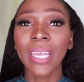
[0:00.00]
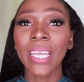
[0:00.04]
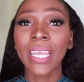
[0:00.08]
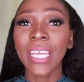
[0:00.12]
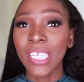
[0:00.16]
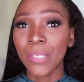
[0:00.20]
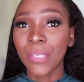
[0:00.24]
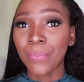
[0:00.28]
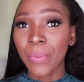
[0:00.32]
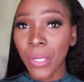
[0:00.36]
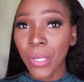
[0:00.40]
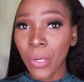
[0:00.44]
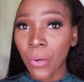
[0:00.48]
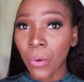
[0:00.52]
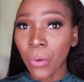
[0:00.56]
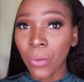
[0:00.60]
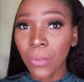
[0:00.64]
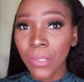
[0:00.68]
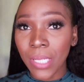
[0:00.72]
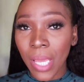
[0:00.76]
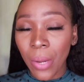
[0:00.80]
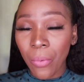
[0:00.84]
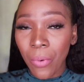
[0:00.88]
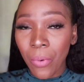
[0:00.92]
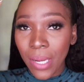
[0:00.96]
is
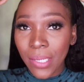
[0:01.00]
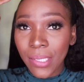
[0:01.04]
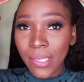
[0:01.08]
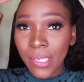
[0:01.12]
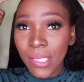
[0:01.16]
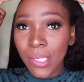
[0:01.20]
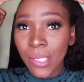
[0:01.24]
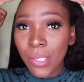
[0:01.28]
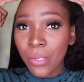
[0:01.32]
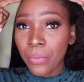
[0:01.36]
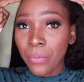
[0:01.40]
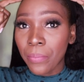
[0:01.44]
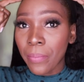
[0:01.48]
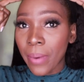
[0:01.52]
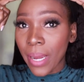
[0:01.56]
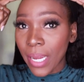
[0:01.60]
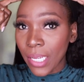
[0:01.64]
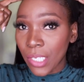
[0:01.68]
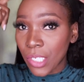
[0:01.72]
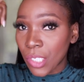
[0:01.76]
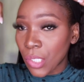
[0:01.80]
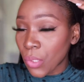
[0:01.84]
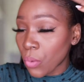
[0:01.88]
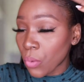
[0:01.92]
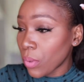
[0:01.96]
because I want it to
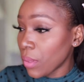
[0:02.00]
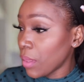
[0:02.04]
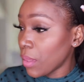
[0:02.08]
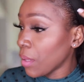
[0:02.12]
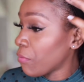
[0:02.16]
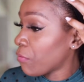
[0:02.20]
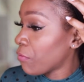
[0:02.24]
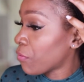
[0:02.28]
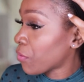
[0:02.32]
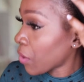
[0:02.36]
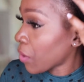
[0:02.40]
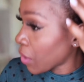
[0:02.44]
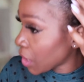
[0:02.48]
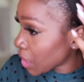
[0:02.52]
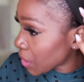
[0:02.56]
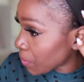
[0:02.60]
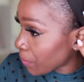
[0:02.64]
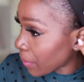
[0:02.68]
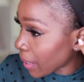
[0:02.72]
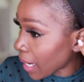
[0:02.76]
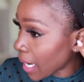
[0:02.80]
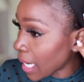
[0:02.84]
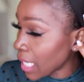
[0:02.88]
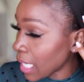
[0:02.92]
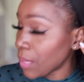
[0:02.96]
match with the front
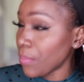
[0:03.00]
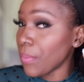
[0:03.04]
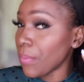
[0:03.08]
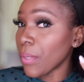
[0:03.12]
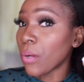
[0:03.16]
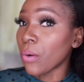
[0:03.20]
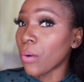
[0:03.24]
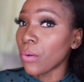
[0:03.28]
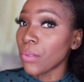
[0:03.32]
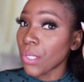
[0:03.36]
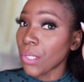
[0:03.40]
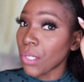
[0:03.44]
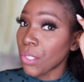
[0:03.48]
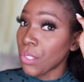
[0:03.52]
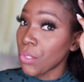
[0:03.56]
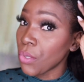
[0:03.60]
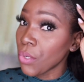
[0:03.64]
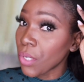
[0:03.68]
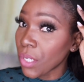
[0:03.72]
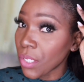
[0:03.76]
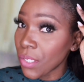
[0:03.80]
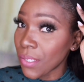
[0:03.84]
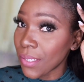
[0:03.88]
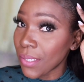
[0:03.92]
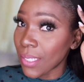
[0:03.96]
part, because as you
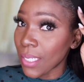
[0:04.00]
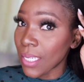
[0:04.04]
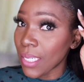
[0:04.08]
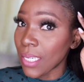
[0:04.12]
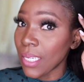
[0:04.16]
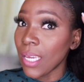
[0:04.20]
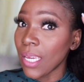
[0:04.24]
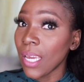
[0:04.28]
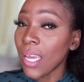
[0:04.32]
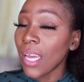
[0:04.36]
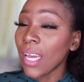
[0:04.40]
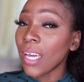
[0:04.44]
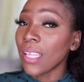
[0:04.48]
can see,